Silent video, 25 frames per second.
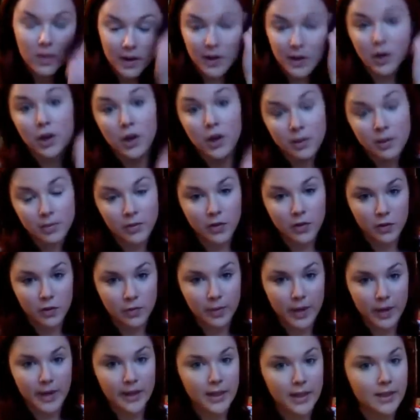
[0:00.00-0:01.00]
It could move
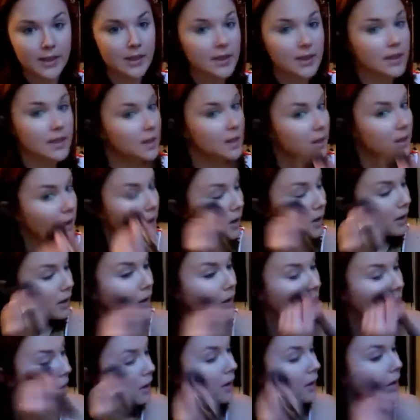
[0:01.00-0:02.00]
my concealer
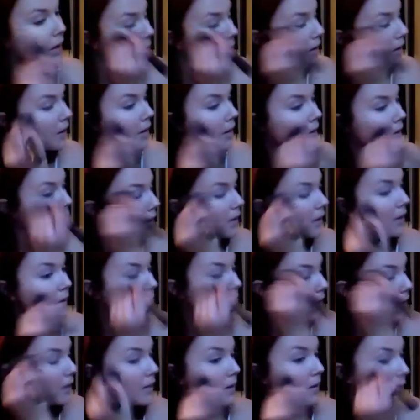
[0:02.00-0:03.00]

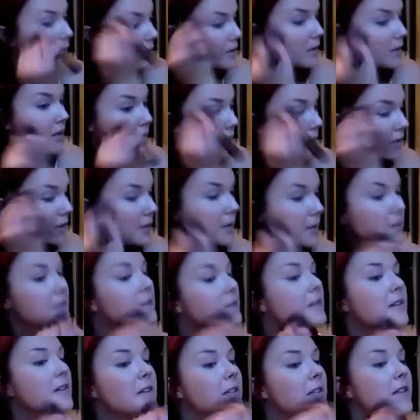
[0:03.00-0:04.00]
since it is a
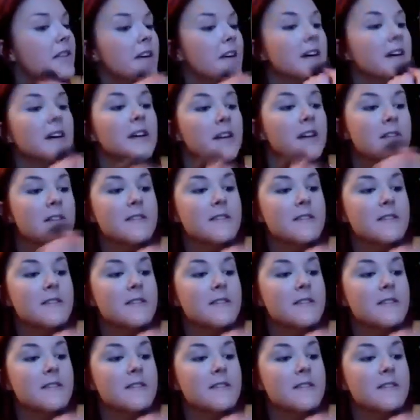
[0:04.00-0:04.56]
little thick.